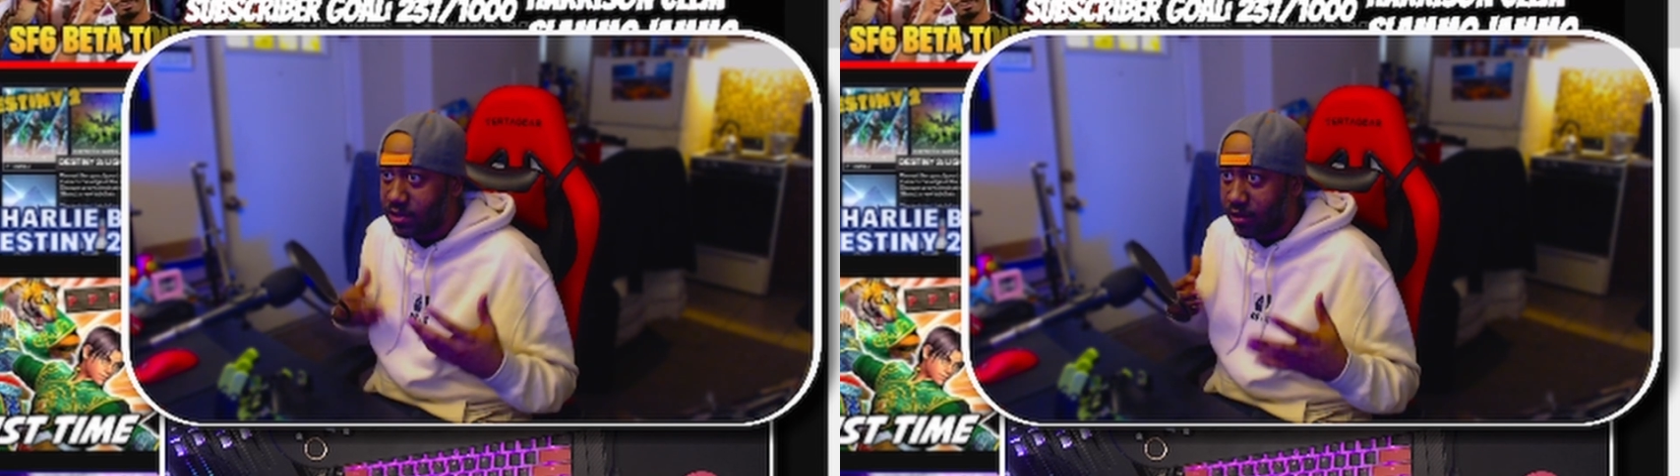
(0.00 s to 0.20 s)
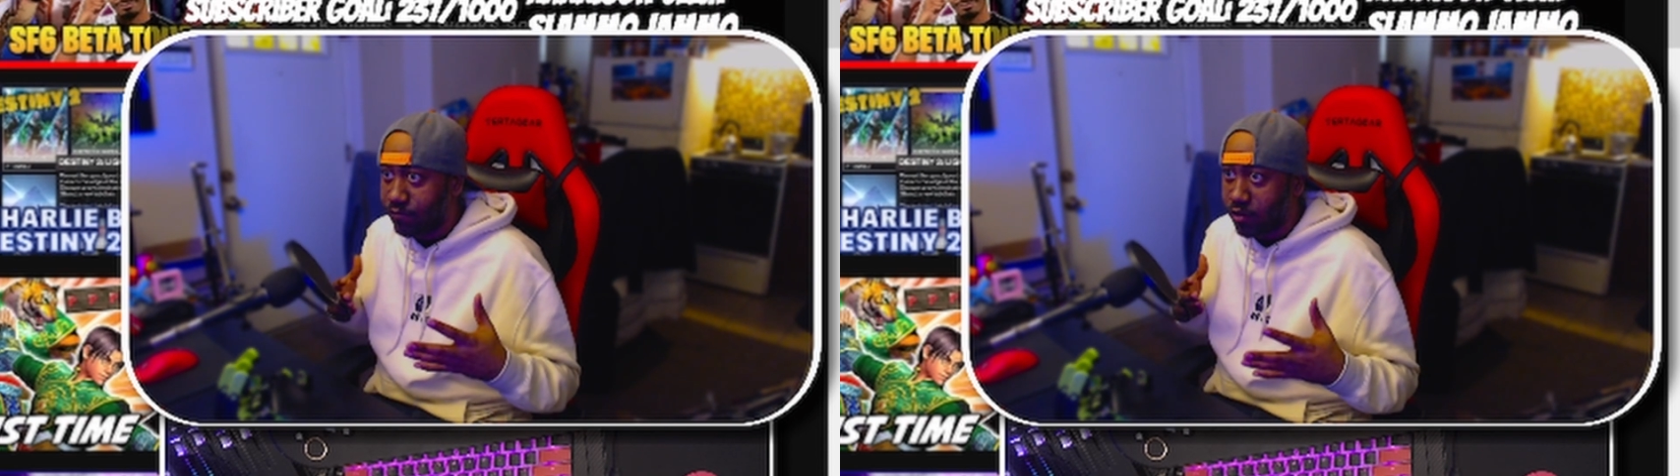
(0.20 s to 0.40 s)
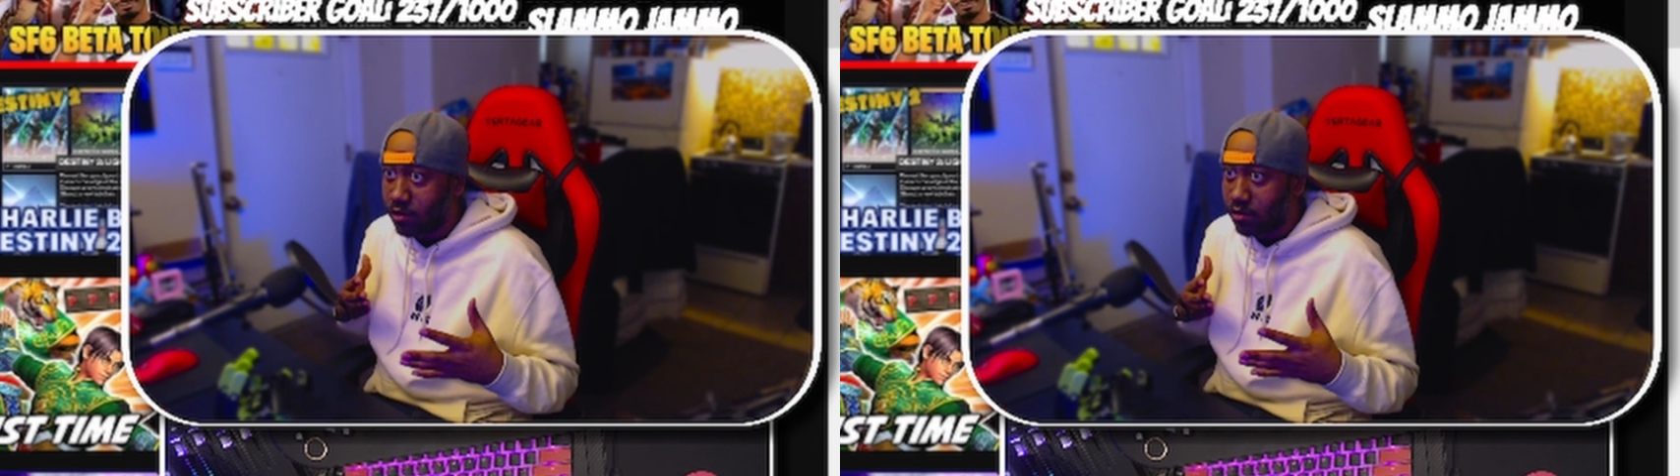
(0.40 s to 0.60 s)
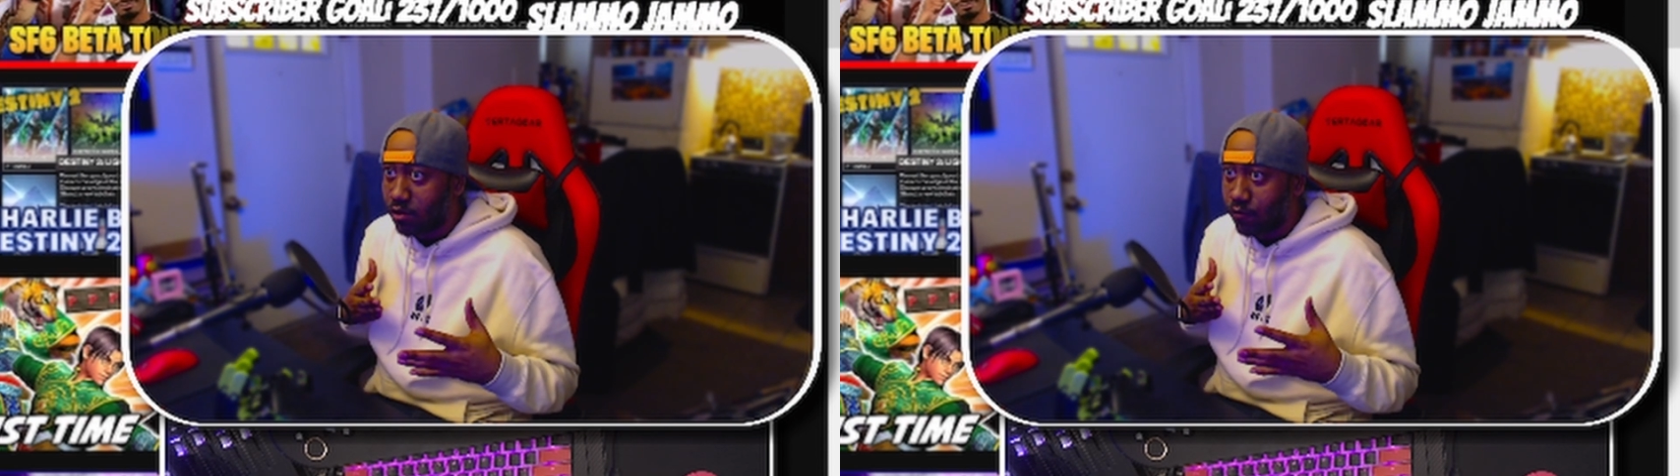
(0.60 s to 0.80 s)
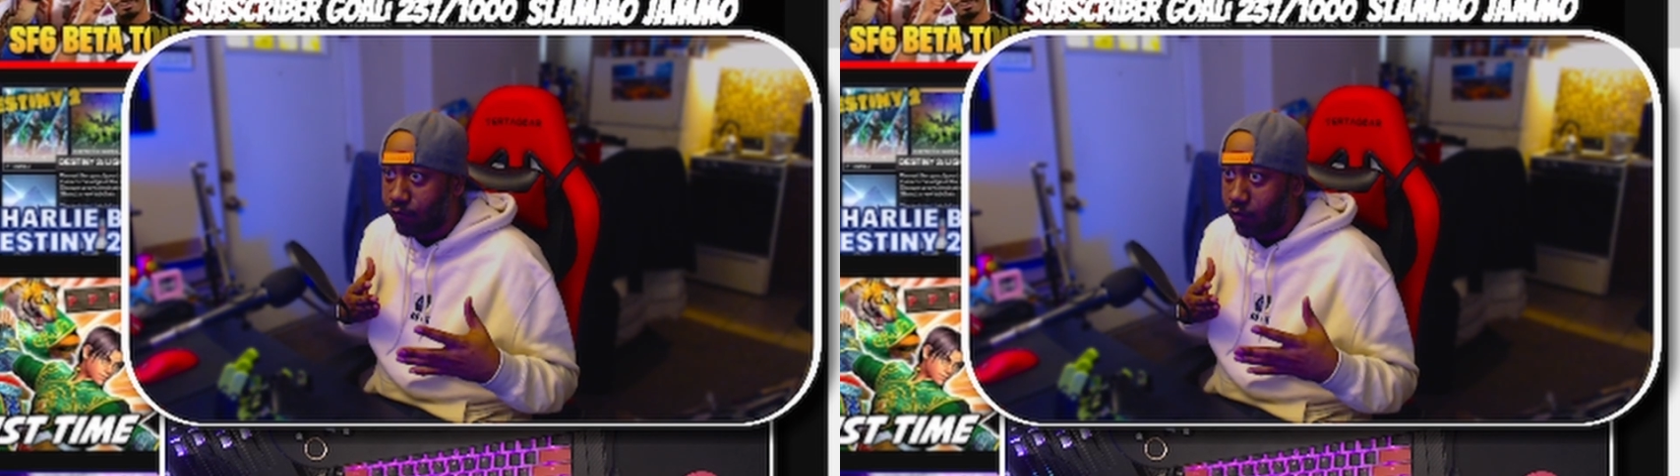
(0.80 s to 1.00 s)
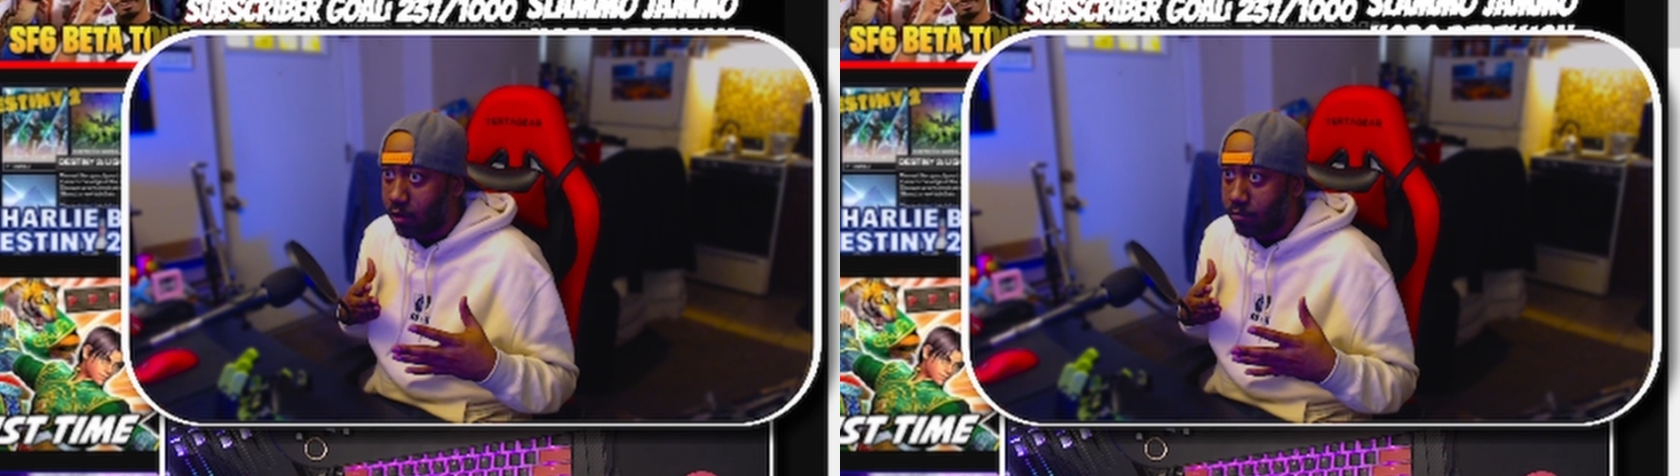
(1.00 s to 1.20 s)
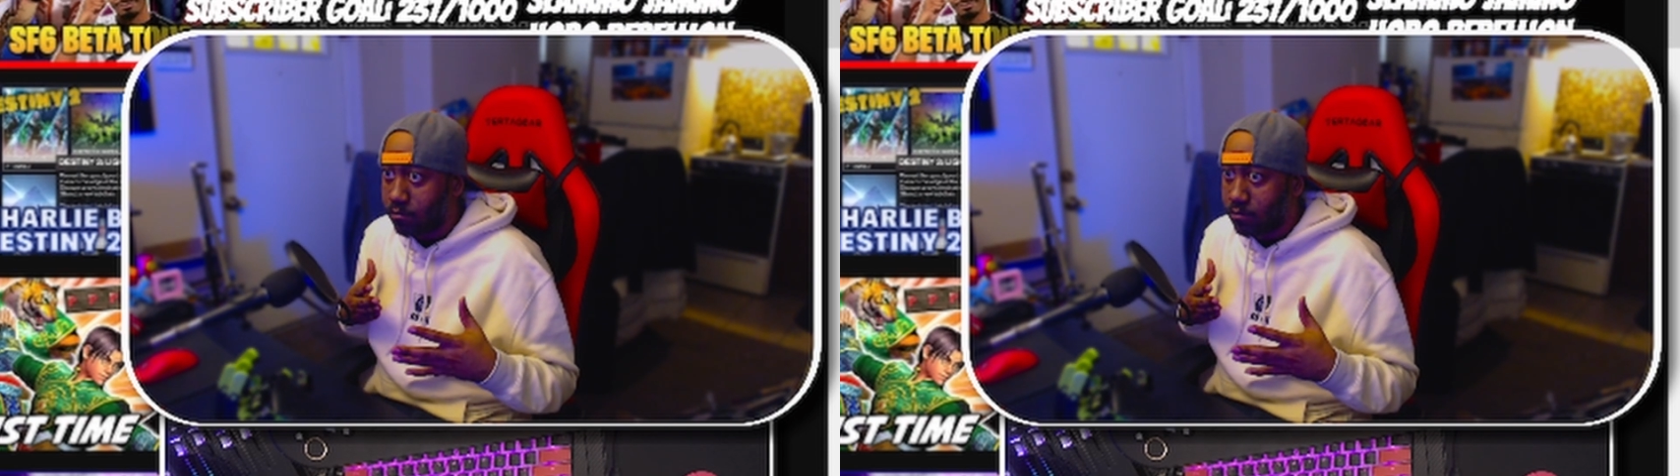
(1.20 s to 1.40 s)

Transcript: different from